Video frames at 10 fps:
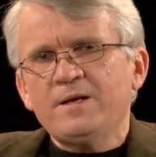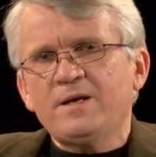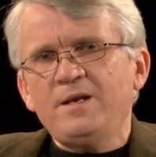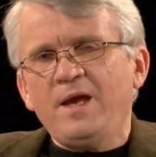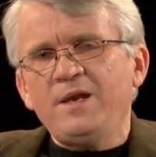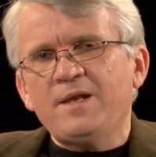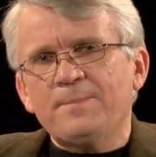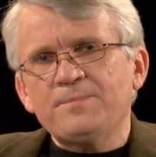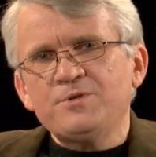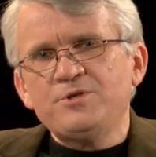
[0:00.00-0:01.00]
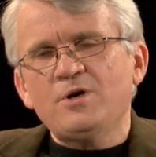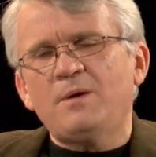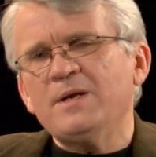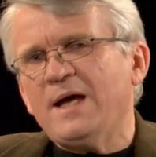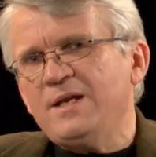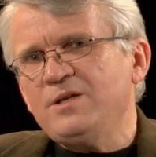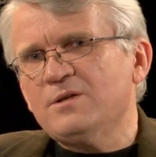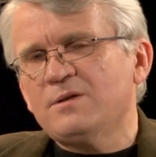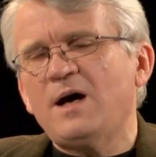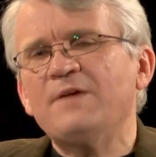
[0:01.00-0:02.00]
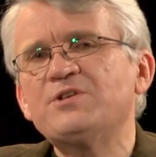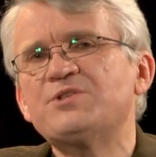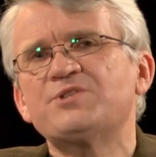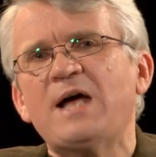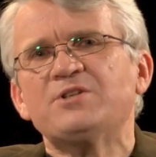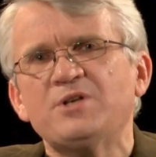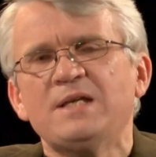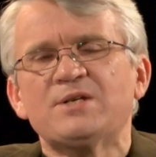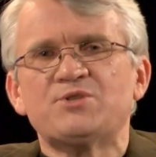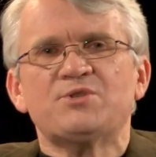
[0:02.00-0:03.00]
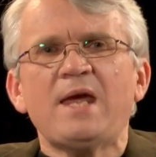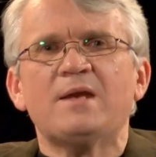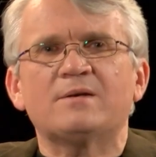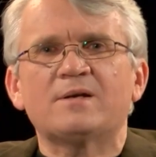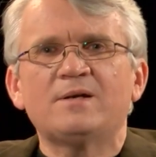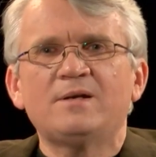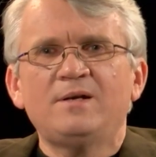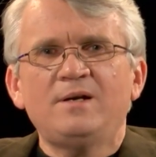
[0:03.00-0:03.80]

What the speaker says: can end up dominating your life to such an extent